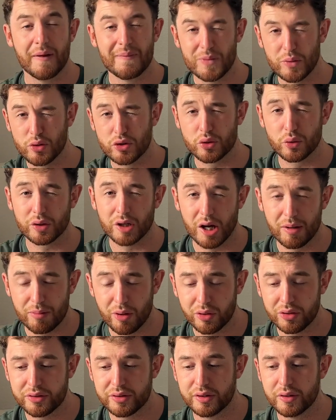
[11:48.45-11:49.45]
which we'll come
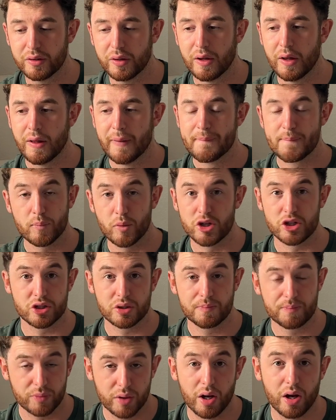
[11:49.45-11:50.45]
on to, which
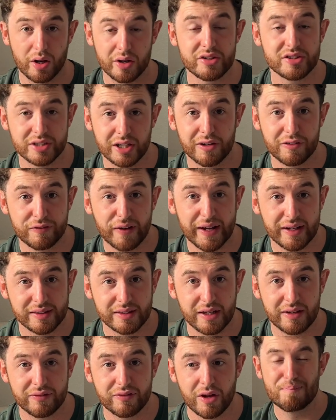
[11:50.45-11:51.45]
are still
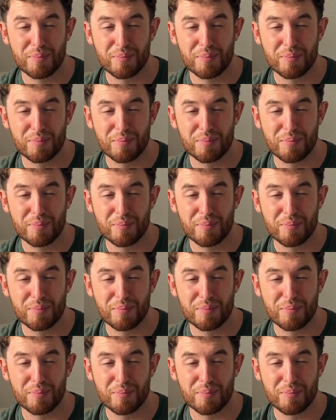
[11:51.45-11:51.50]
effective.